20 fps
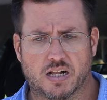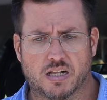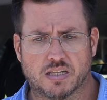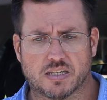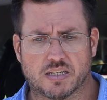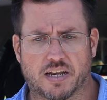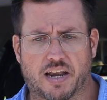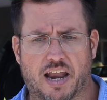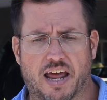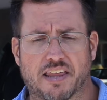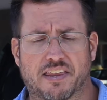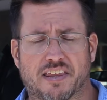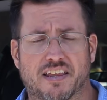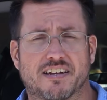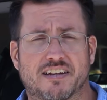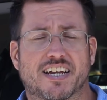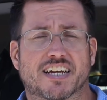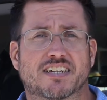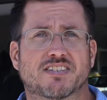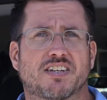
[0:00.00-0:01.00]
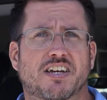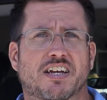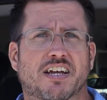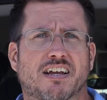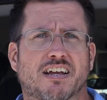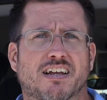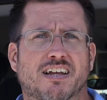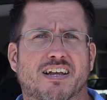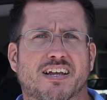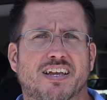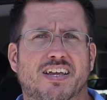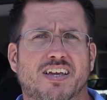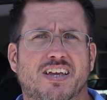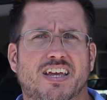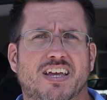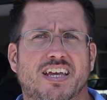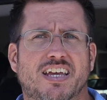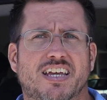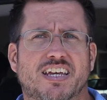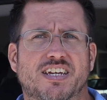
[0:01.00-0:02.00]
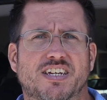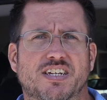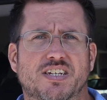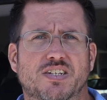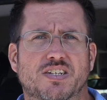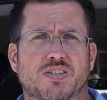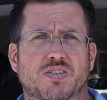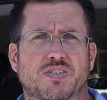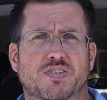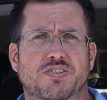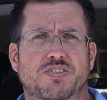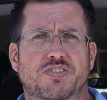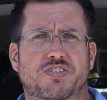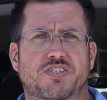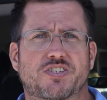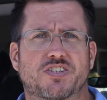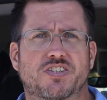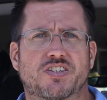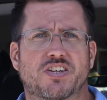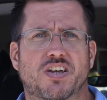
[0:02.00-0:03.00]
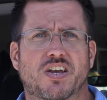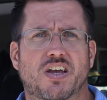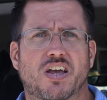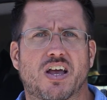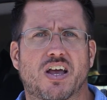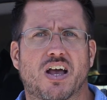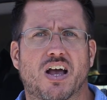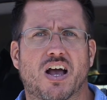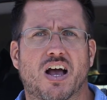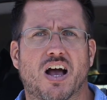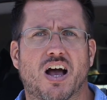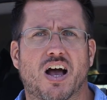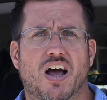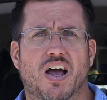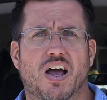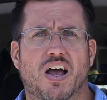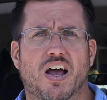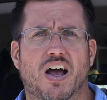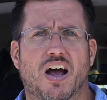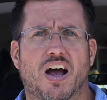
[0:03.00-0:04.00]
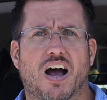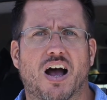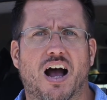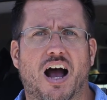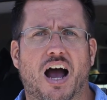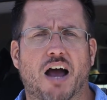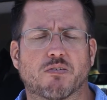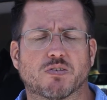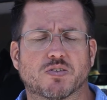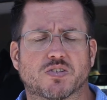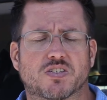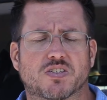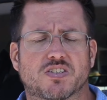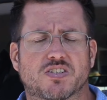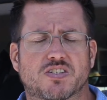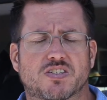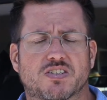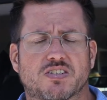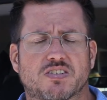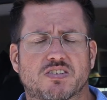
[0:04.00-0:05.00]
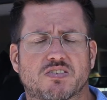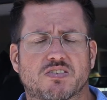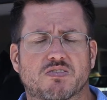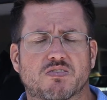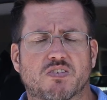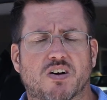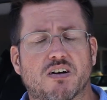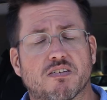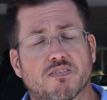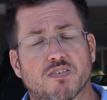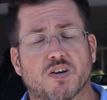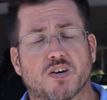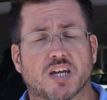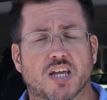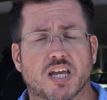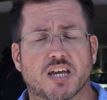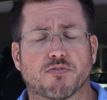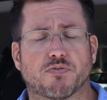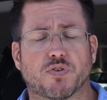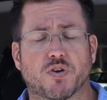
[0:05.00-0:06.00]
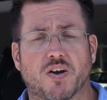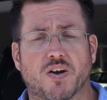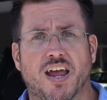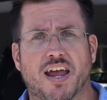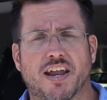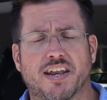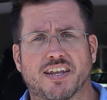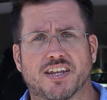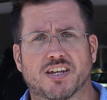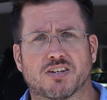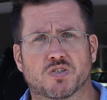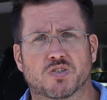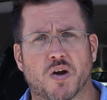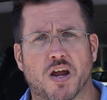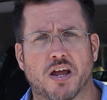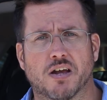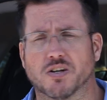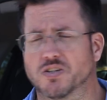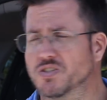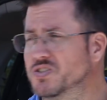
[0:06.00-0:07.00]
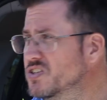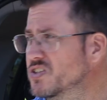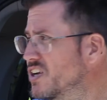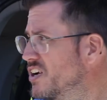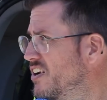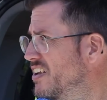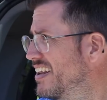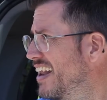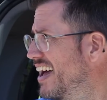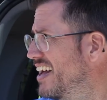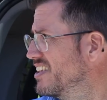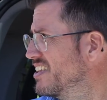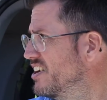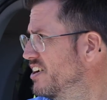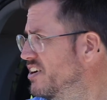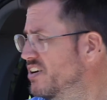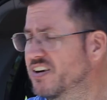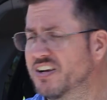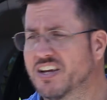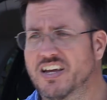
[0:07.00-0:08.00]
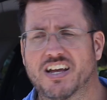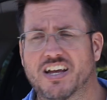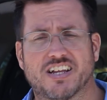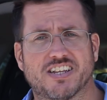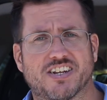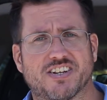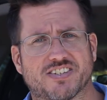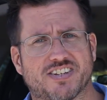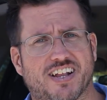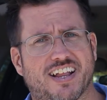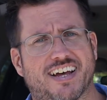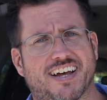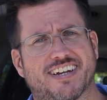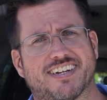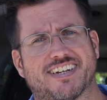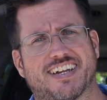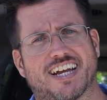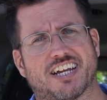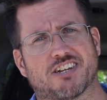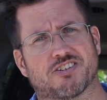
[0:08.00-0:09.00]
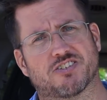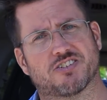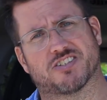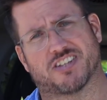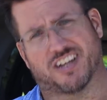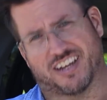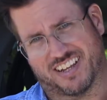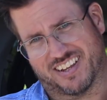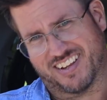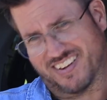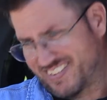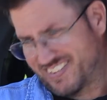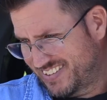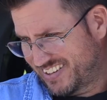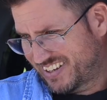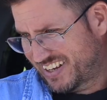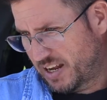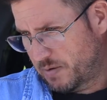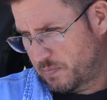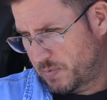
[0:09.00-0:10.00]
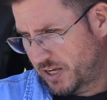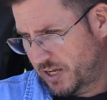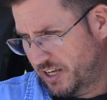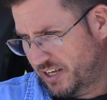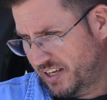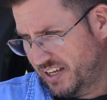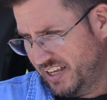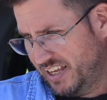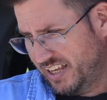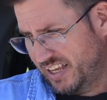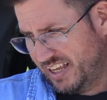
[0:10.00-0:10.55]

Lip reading: The next thing is, if you're hitting the trails, getting out there, there's a lot of dangers that you got to be